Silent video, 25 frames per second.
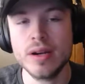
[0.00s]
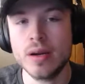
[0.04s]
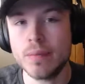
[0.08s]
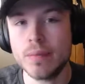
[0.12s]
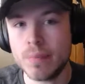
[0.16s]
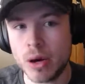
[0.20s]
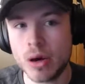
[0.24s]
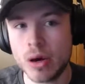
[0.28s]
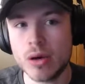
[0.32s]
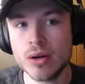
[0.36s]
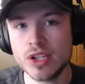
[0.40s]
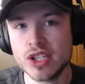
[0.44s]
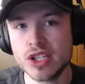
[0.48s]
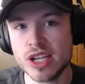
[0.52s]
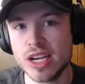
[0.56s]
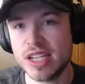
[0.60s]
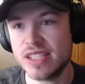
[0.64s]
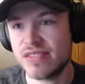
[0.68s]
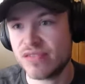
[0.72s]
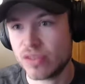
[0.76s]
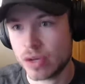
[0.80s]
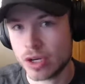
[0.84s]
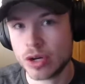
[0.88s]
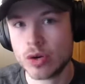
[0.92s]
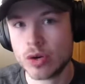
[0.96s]
apologize
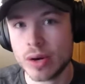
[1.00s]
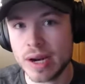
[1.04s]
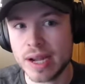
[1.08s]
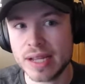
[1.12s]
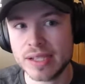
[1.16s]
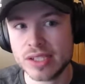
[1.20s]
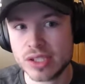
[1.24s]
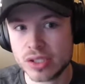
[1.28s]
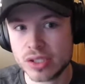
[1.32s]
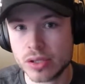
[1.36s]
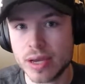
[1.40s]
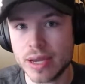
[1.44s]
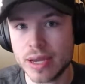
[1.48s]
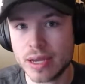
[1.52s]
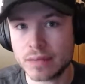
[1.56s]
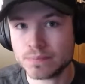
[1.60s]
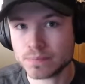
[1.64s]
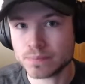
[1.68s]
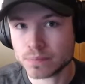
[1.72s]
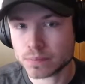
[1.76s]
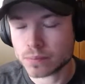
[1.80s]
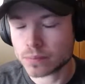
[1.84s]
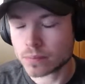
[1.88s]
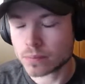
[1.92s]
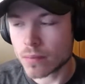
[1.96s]
for a grand slam
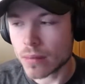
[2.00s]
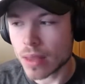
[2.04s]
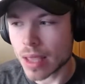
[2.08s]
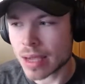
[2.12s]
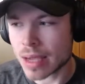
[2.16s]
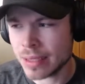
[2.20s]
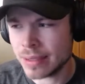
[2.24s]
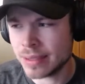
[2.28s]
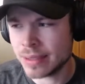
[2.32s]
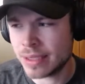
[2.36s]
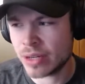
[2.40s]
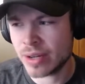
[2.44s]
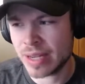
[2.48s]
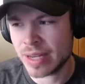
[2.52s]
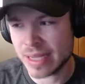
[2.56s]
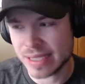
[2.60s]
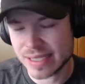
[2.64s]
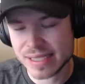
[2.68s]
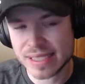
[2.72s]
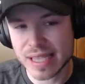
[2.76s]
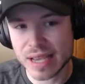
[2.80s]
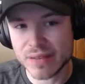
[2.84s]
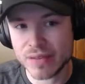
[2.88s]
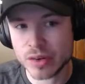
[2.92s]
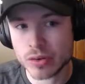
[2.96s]
during a
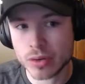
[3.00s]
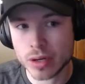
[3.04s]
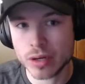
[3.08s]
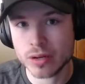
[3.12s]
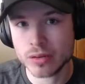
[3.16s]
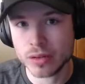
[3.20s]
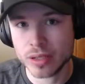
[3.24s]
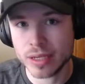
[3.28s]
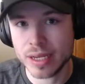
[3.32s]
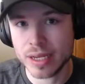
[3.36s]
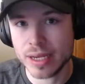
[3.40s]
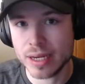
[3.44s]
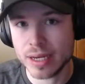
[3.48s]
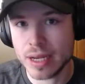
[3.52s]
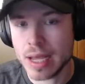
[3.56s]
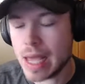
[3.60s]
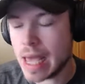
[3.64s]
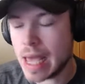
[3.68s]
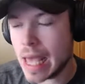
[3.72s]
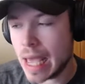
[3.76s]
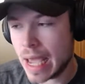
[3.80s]
7-run lead.